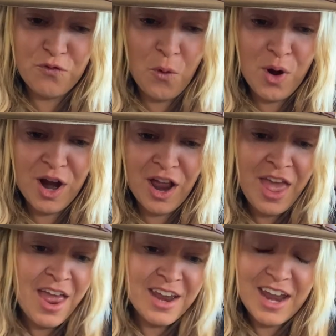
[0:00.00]
for
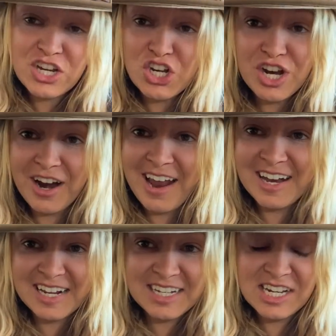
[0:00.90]
next year and
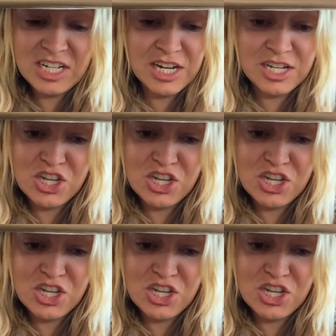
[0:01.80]
next season.